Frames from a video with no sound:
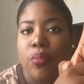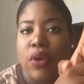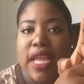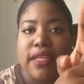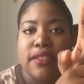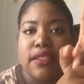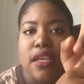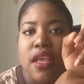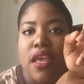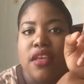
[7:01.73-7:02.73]
brand
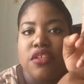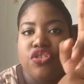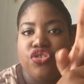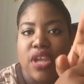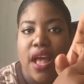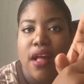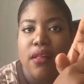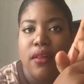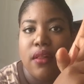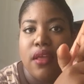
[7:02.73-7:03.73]

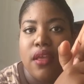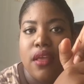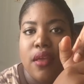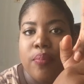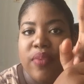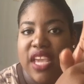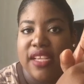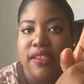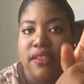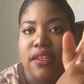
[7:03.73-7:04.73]

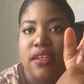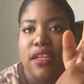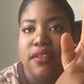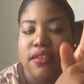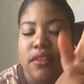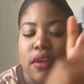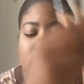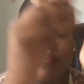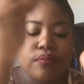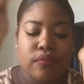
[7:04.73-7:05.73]
gel-based
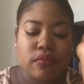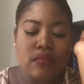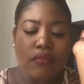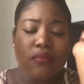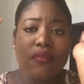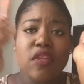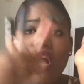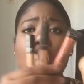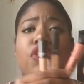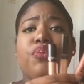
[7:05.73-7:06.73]
concealer.
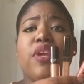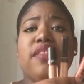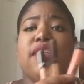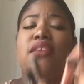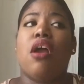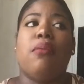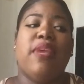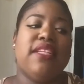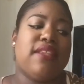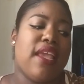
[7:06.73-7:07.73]
All 3 of these are
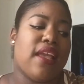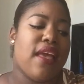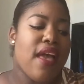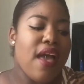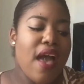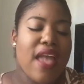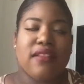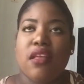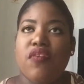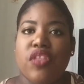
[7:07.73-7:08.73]
amazing. I
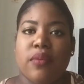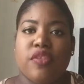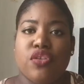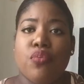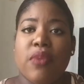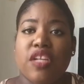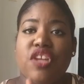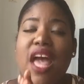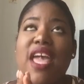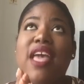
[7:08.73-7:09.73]
love them so
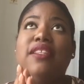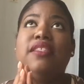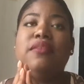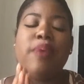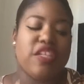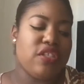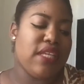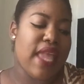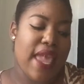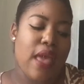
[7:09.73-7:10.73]
much. I
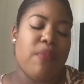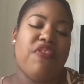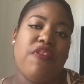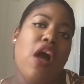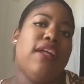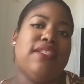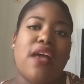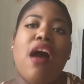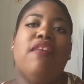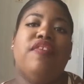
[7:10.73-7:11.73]
especially am
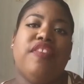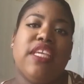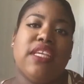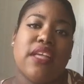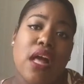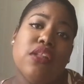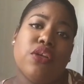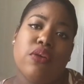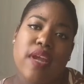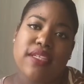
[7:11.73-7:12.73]
fond of the color
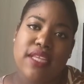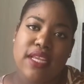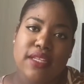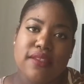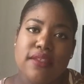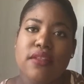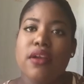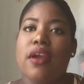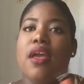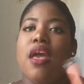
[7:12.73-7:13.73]
correcting
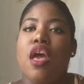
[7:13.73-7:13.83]
concealer,